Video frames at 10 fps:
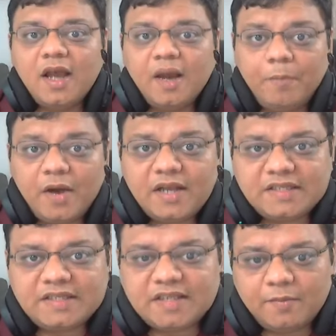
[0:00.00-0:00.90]
Pass
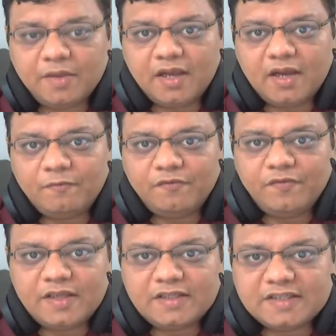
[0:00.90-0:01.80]
is coming up
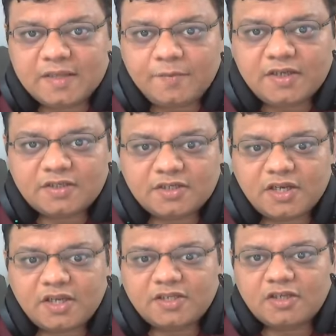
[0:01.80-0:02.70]
with Summit
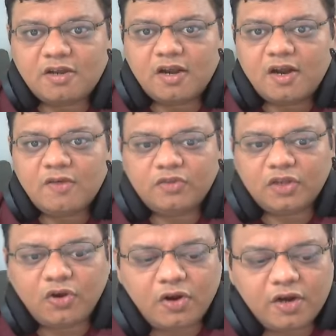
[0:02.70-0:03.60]
just around the
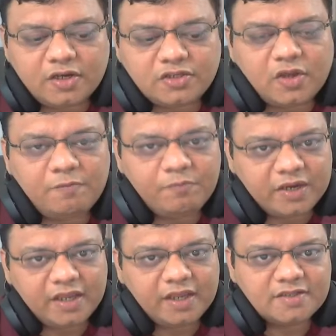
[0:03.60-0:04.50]
corner, so I'm
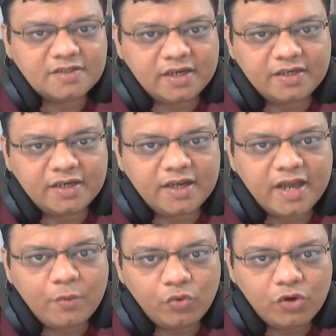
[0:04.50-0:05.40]
pretty excited.
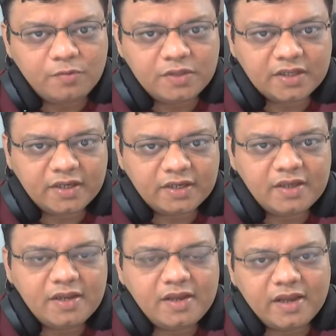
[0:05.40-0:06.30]
I would be there,
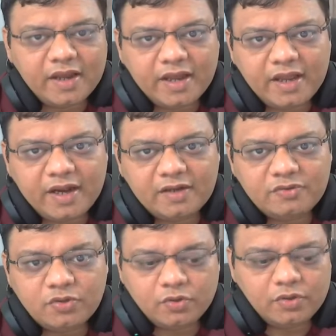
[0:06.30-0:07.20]
and
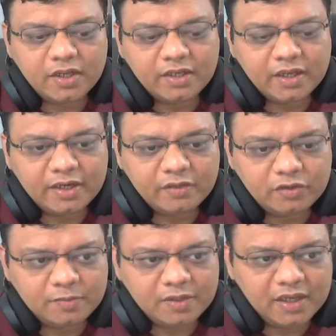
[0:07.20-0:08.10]
you can connect
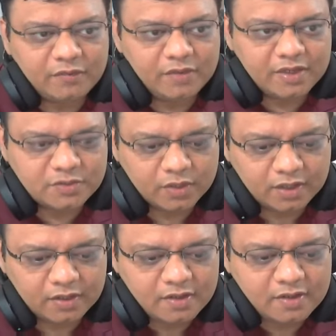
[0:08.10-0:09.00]
with me live as
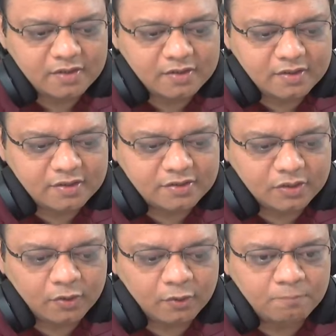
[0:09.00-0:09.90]
well.
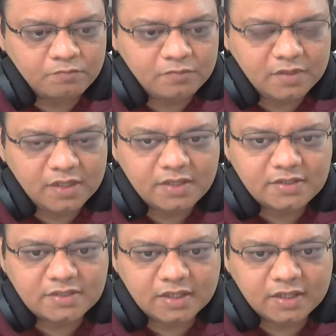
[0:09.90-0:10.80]
So
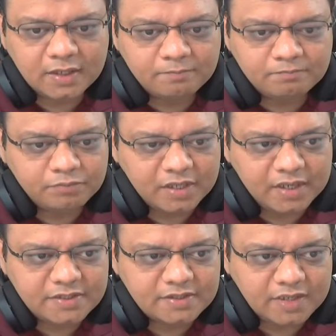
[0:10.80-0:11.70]
yes,
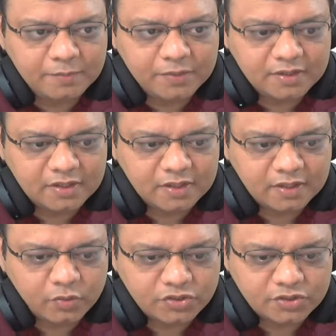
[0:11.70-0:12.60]
guys, type in the
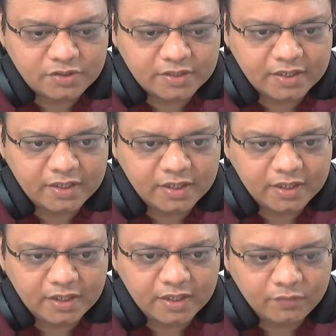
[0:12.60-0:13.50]
questions, and
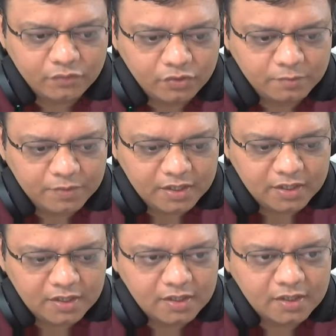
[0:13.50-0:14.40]
I would
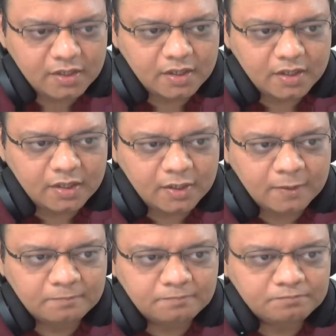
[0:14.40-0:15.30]
be
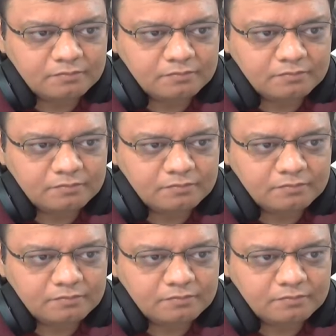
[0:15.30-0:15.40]
um,